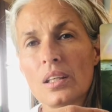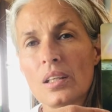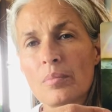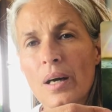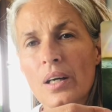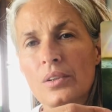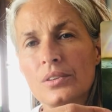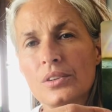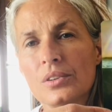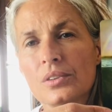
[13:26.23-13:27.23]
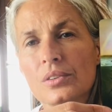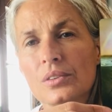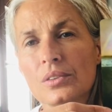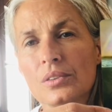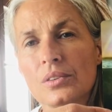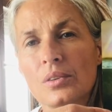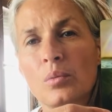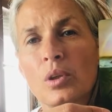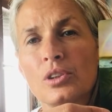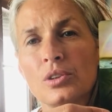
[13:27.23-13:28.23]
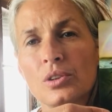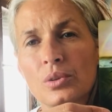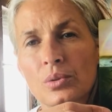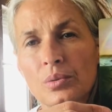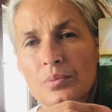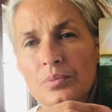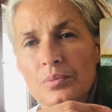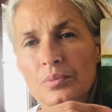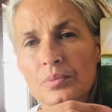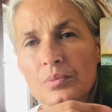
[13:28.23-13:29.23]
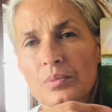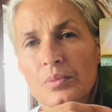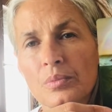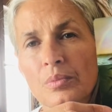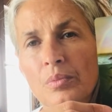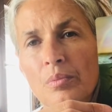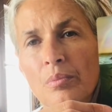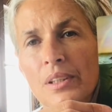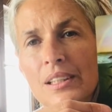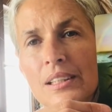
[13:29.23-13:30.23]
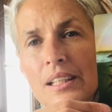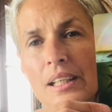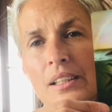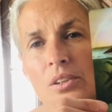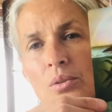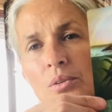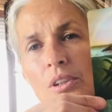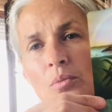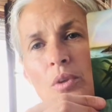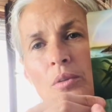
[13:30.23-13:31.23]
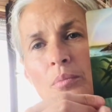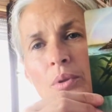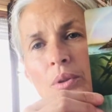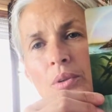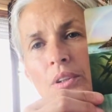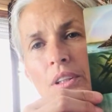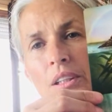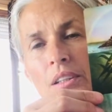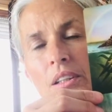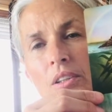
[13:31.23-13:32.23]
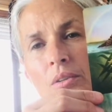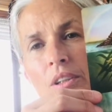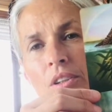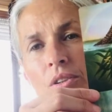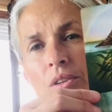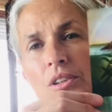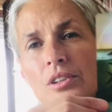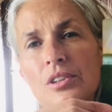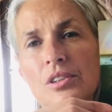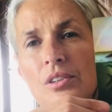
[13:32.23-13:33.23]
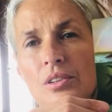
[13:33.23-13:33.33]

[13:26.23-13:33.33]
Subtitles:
about what to do, but in the end only one bird can go into this